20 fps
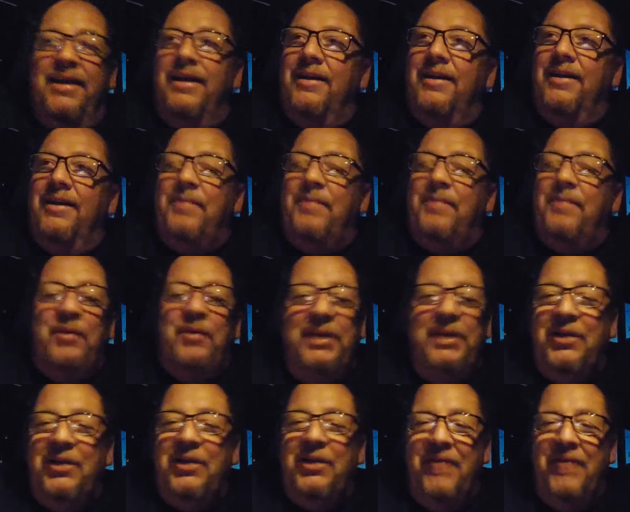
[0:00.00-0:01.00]
I
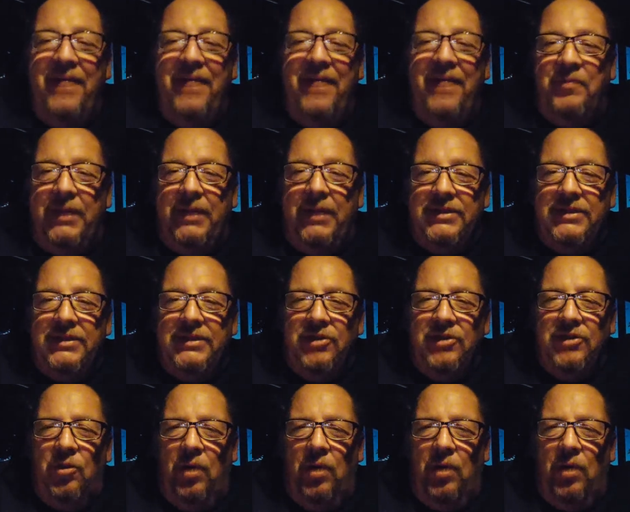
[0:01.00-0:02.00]
really don't have a place to
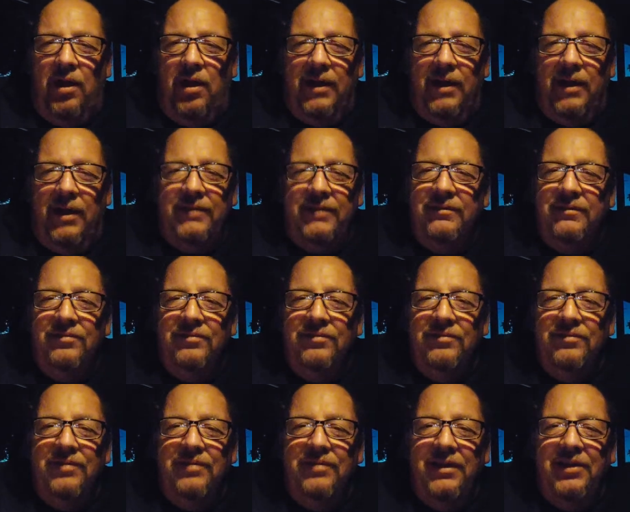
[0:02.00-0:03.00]
go
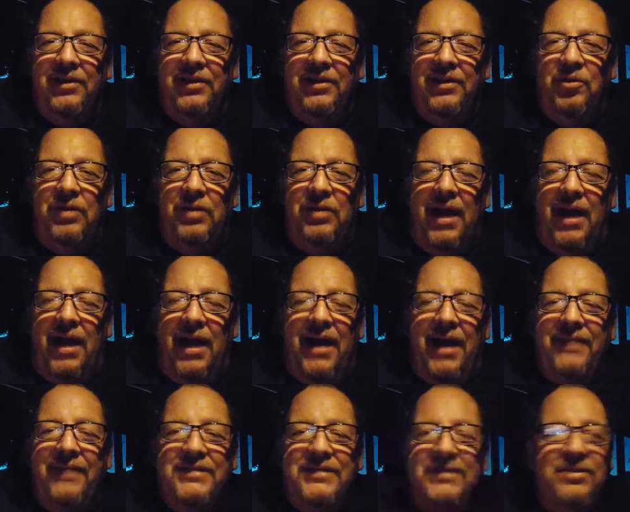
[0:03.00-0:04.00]

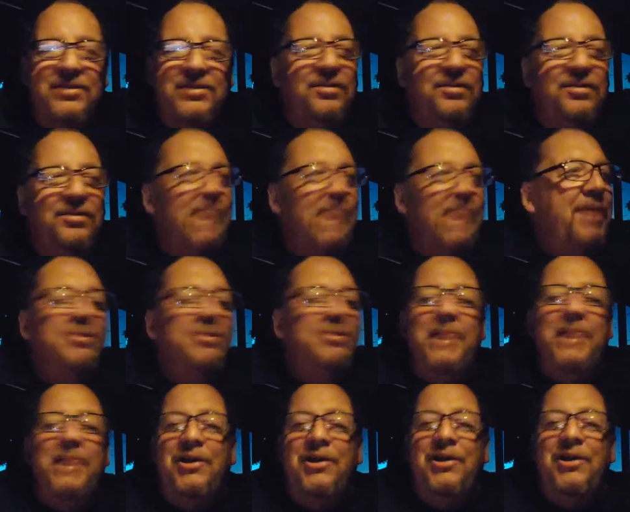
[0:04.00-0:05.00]
live, so I'm out in
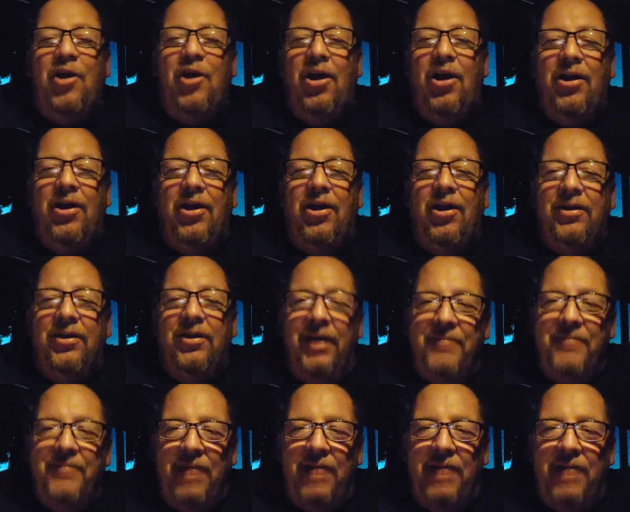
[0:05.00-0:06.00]
my car. I
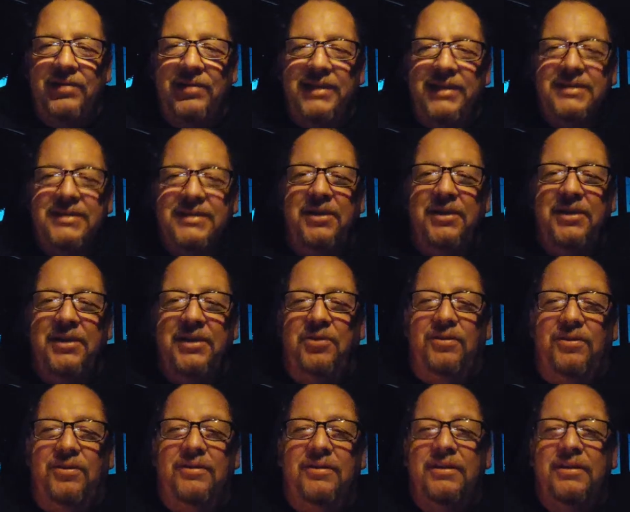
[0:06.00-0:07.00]
mounted this
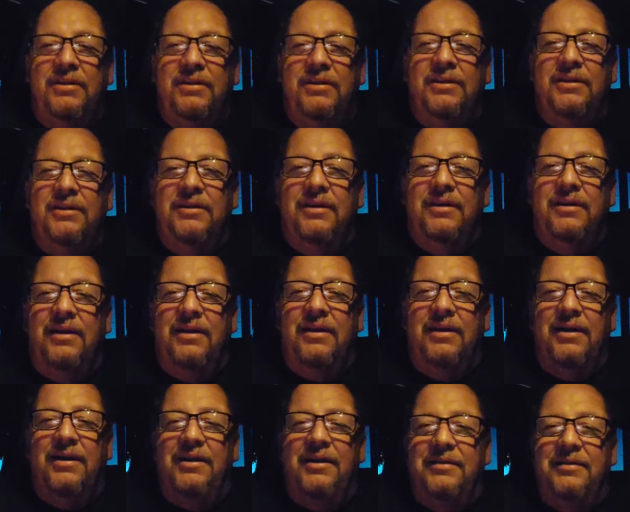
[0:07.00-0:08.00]
little
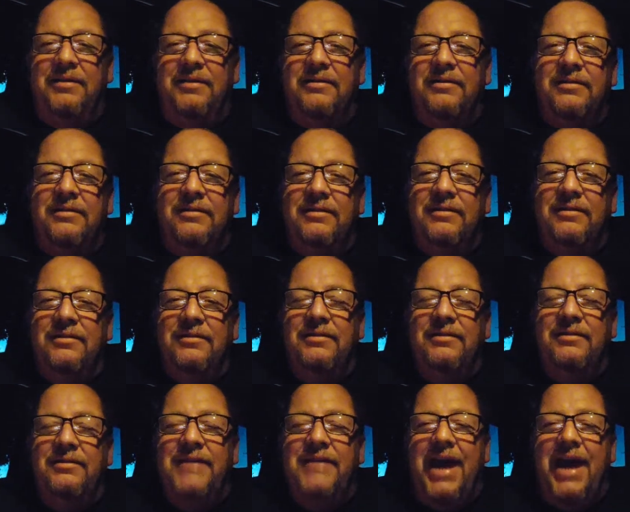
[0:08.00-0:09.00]
uh,
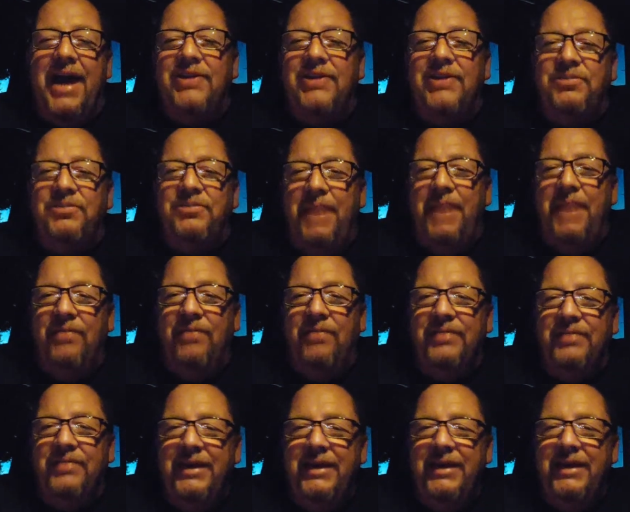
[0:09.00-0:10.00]
dash
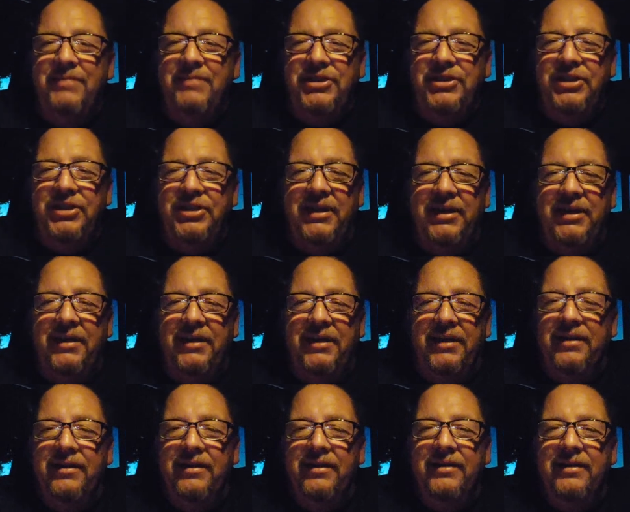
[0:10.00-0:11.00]
mount thingamajig
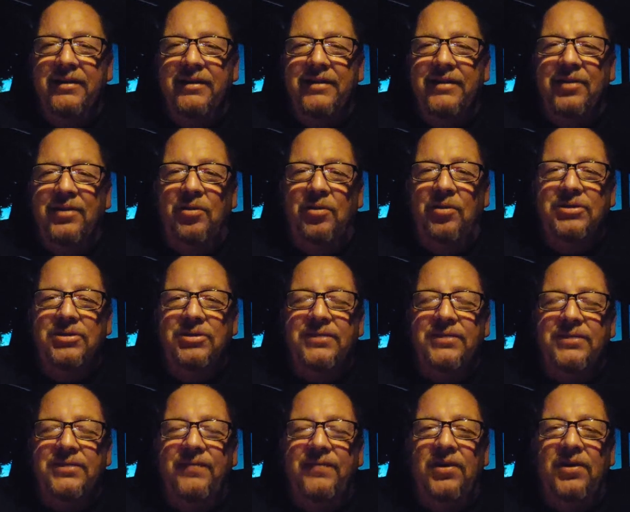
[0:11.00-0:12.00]
that holds
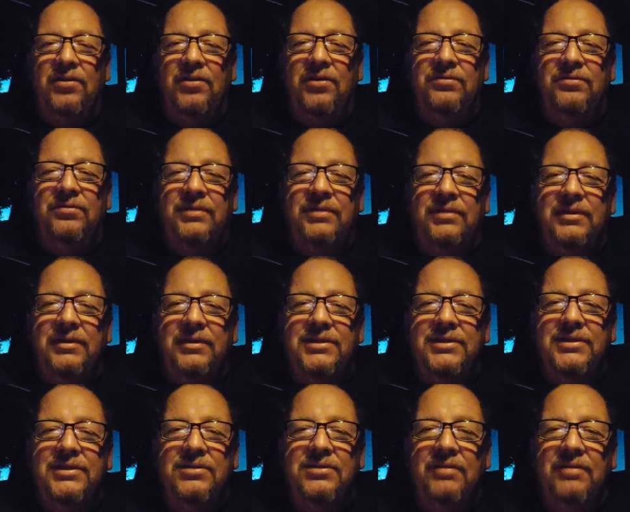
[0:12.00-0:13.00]
the phone,
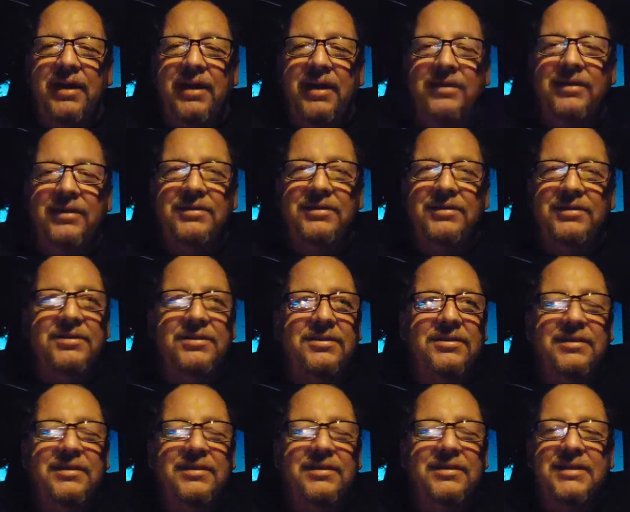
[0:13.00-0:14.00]

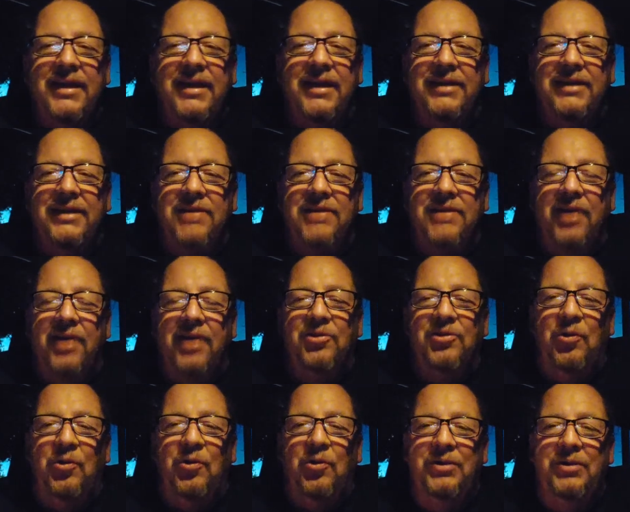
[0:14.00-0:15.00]
because I get tired
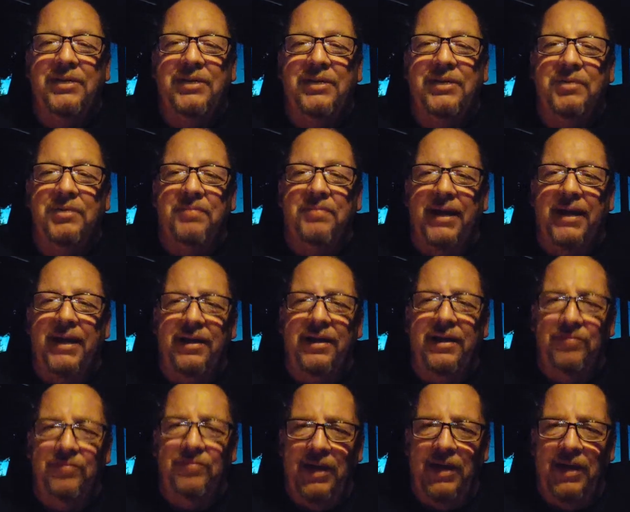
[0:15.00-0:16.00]
of holding it with
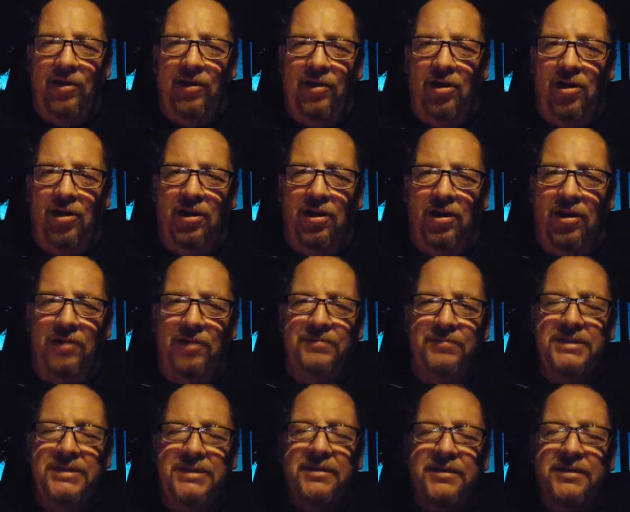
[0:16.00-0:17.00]
my arms,